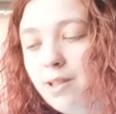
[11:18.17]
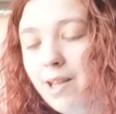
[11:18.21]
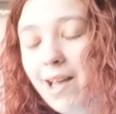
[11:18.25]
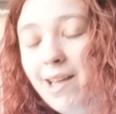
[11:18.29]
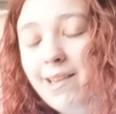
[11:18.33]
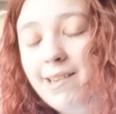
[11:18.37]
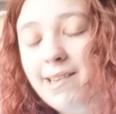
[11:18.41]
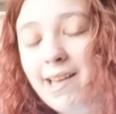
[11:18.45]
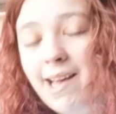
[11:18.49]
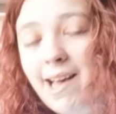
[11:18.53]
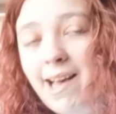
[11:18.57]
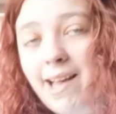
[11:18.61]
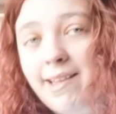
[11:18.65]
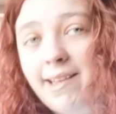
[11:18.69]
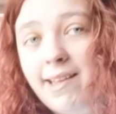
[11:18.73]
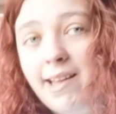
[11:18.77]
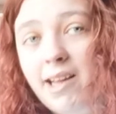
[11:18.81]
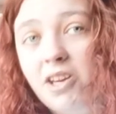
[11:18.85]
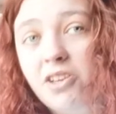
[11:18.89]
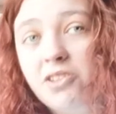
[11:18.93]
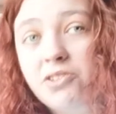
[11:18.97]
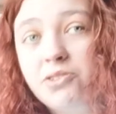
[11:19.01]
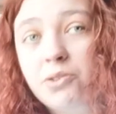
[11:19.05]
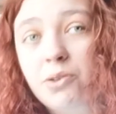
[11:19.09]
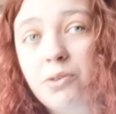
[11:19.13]
And hi-hat
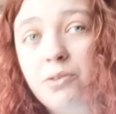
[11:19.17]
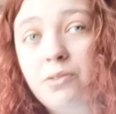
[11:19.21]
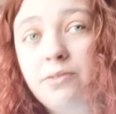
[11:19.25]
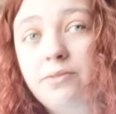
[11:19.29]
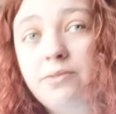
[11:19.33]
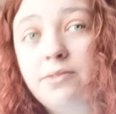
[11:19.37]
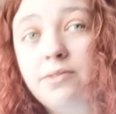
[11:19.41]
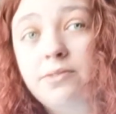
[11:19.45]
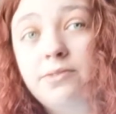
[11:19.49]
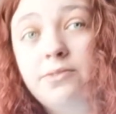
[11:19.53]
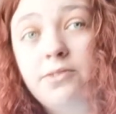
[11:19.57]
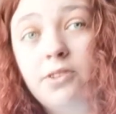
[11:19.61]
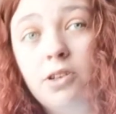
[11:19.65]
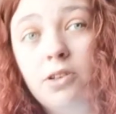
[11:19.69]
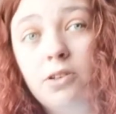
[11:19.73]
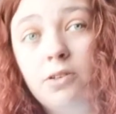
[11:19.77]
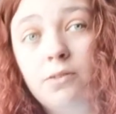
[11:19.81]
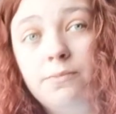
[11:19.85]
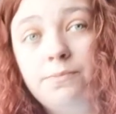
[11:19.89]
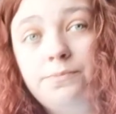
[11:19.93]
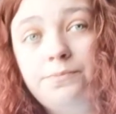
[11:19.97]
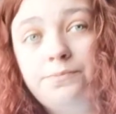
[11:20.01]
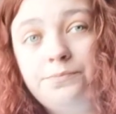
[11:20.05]
on its own for 4.